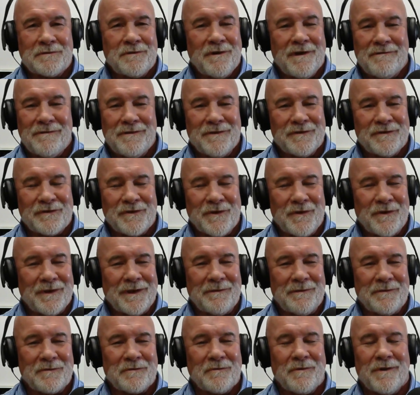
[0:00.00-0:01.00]
12 years
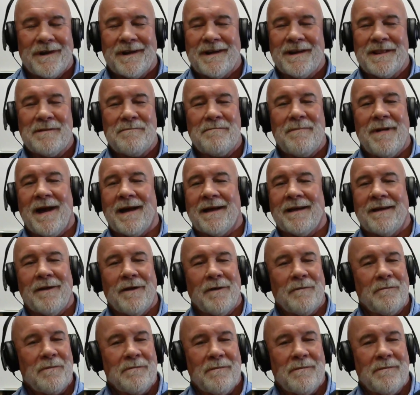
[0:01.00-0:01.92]
old. I was working in the backyard